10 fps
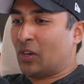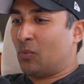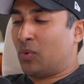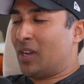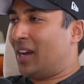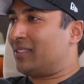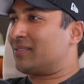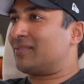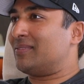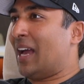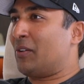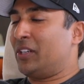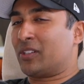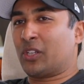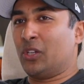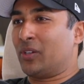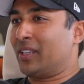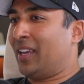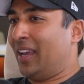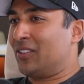we're not out here curing
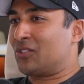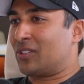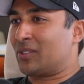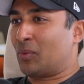cancer.